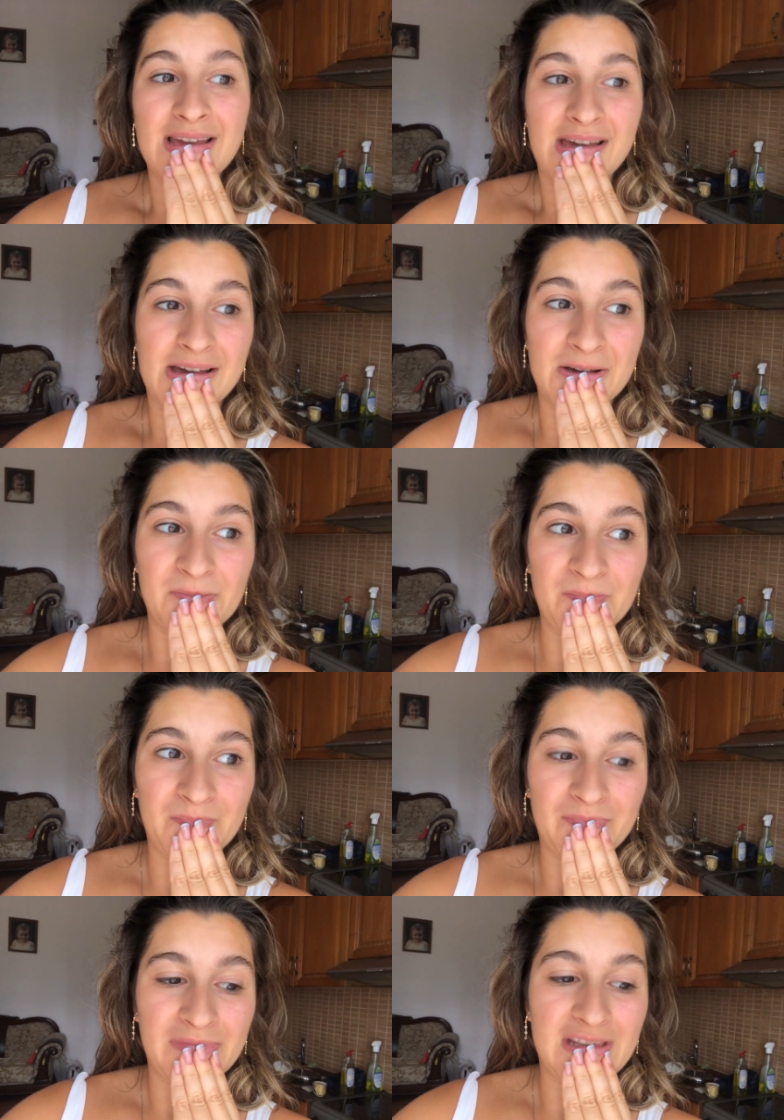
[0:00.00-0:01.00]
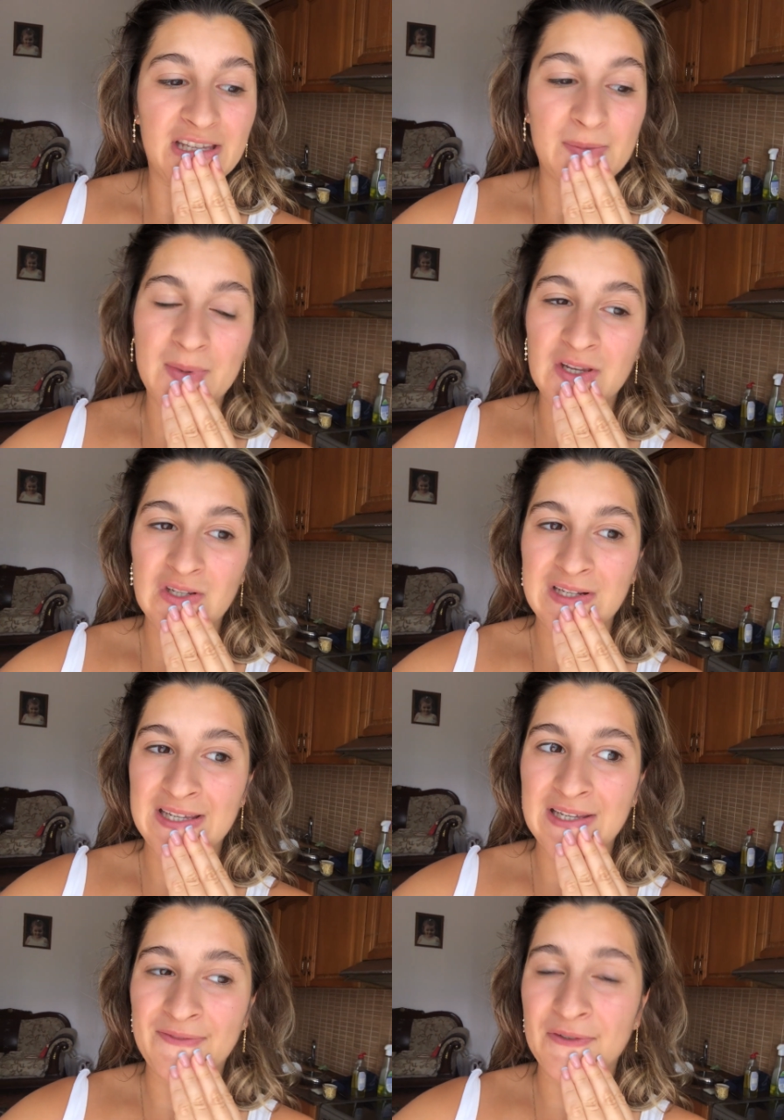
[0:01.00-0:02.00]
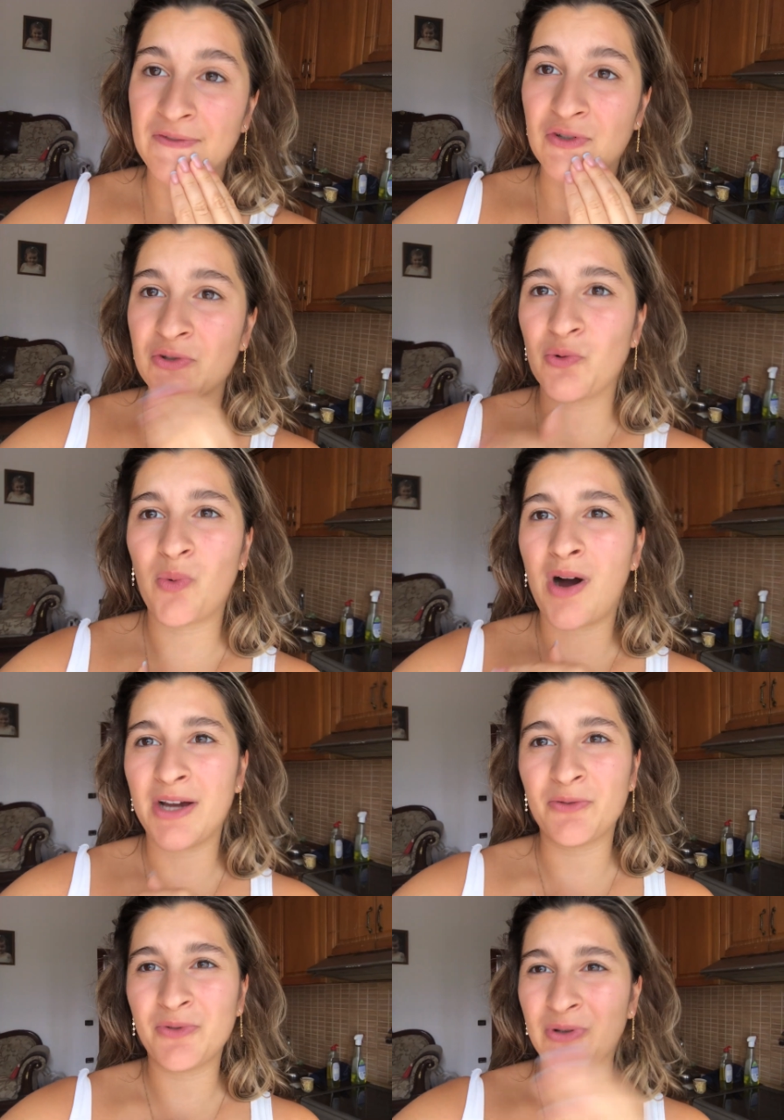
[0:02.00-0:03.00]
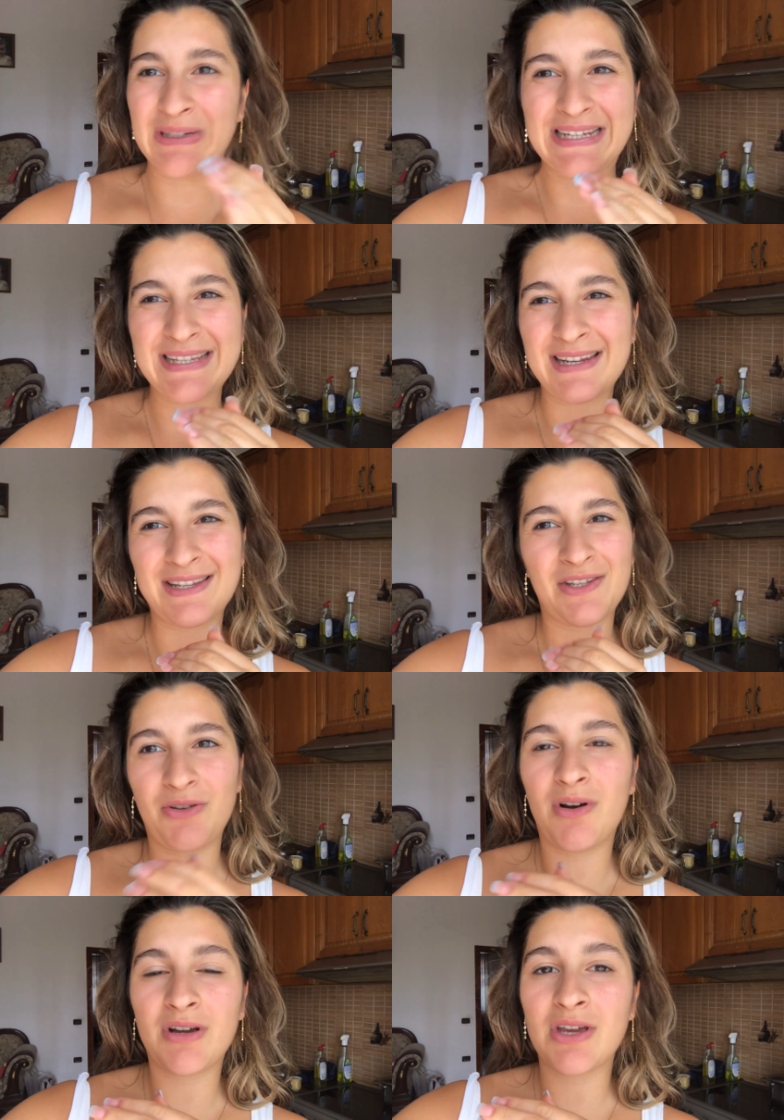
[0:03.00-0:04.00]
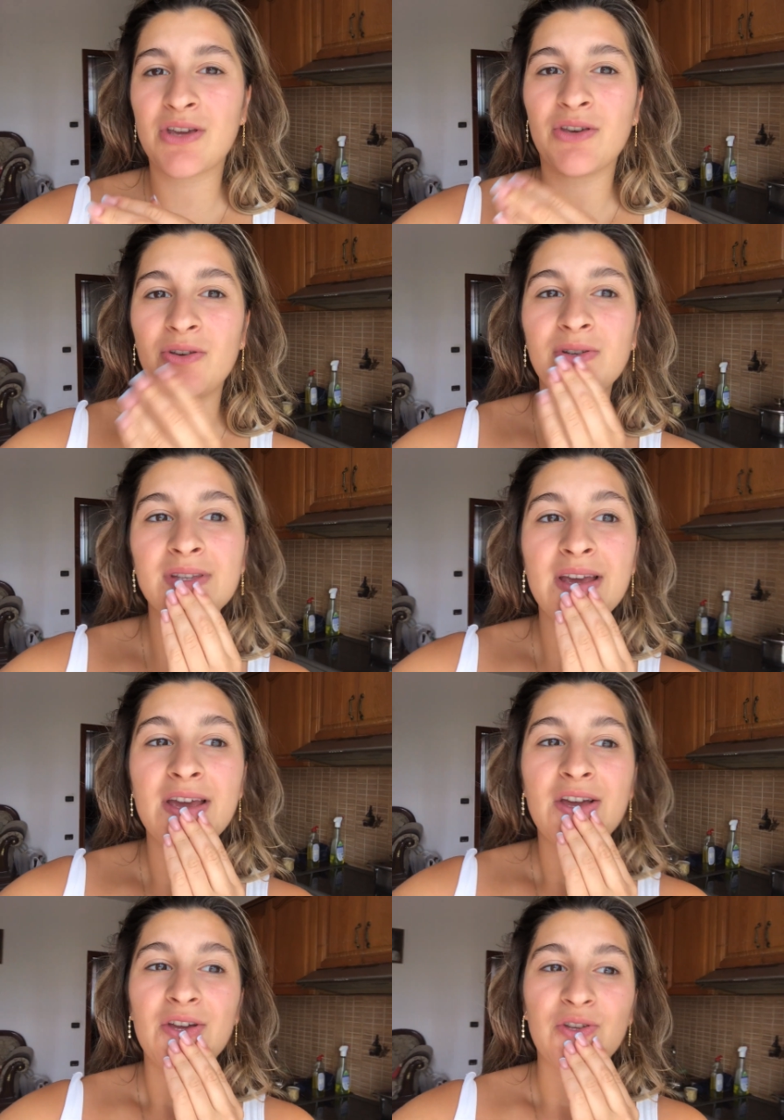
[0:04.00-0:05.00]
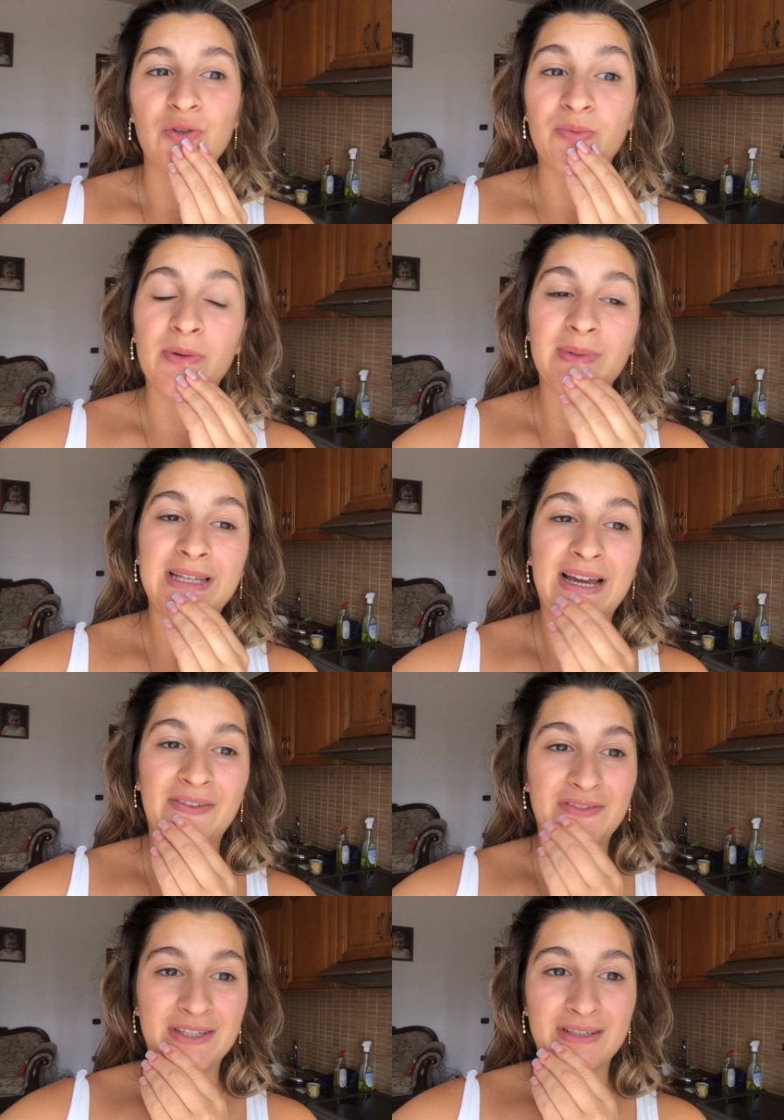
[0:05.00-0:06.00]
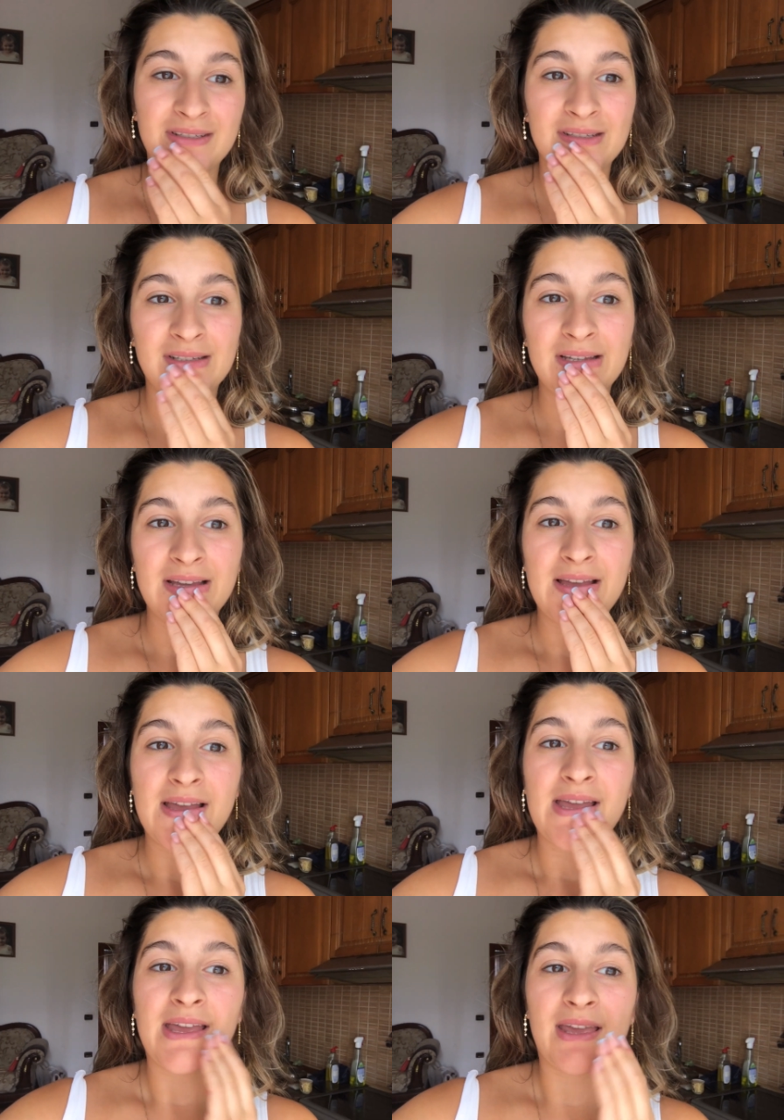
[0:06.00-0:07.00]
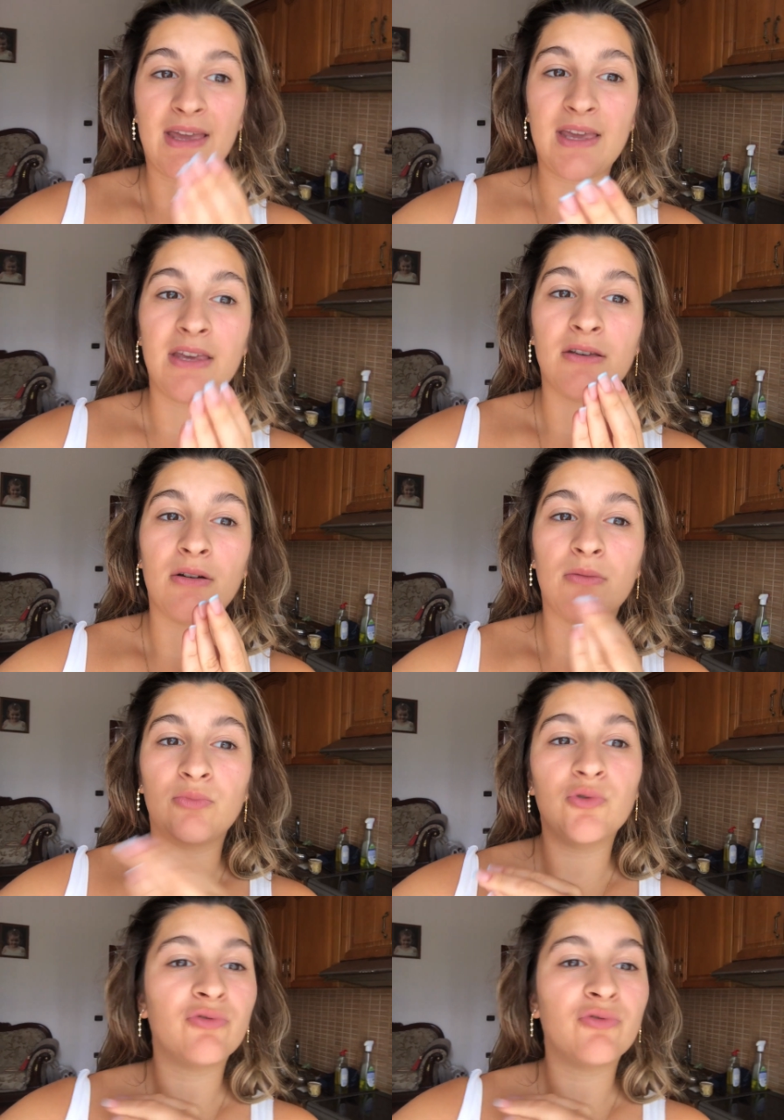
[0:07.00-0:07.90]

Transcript: um, especially if you've gone a while not listening to your hunger cues. You'll probably have to eat more